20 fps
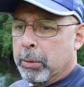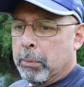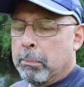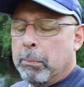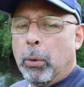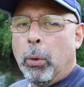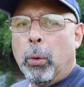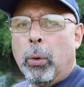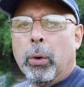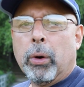
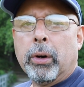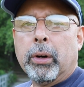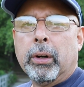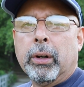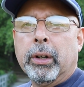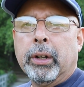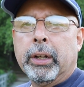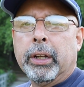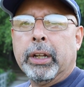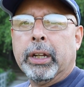
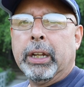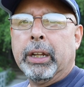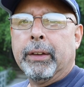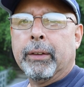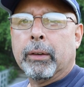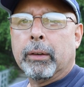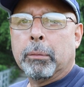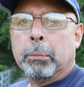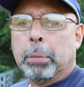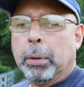more
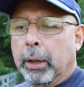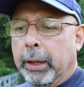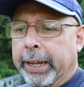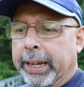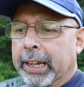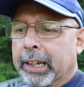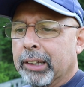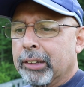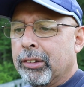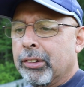either
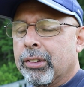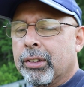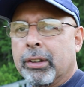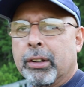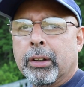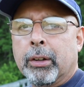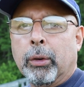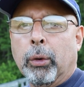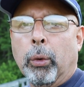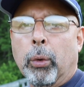plants
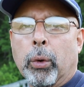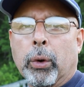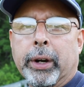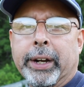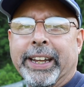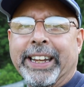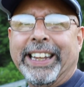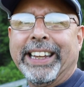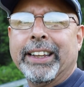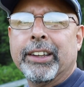or
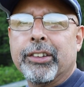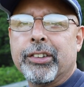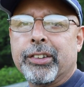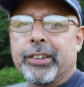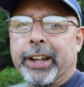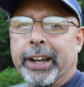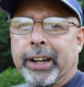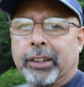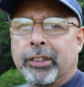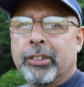
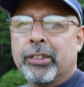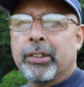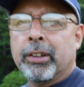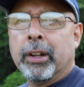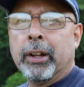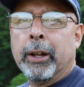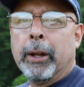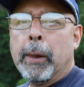insects,